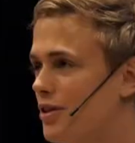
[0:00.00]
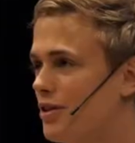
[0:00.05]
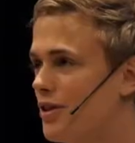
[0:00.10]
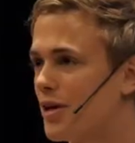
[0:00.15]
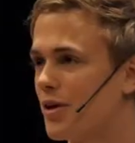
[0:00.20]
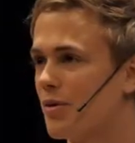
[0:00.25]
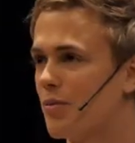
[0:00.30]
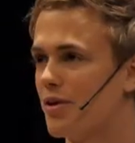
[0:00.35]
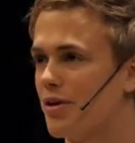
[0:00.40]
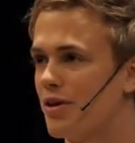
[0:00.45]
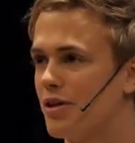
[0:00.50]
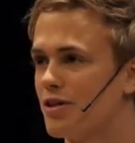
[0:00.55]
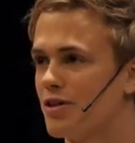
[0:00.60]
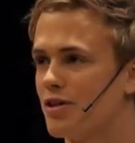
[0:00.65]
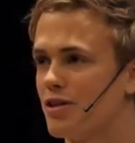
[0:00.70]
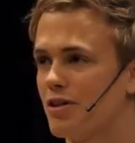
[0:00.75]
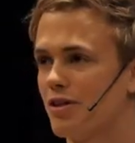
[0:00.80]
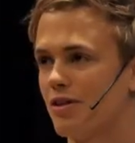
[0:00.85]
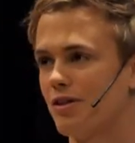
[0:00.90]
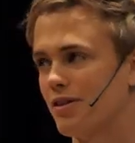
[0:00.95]
to dinner with
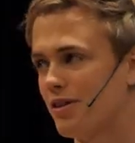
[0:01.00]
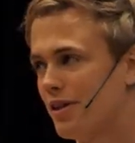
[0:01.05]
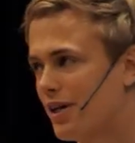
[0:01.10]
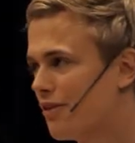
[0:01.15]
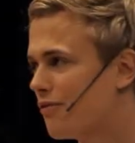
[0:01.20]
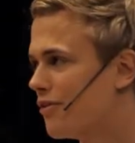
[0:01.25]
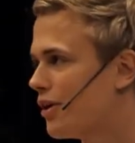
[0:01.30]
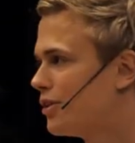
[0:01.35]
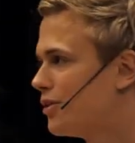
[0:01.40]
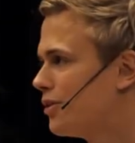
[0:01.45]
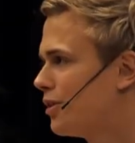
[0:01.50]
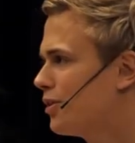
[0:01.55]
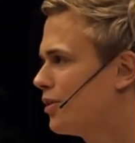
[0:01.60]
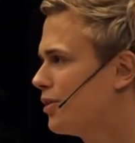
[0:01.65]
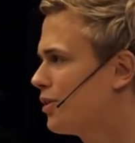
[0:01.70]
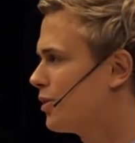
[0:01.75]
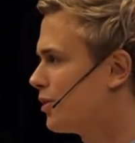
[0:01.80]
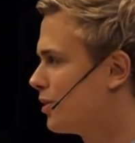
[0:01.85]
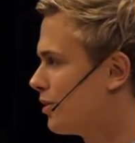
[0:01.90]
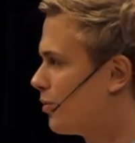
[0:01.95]
his
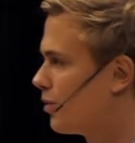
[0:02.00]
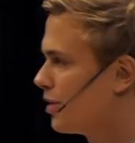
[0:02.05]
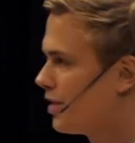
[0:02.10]
investors.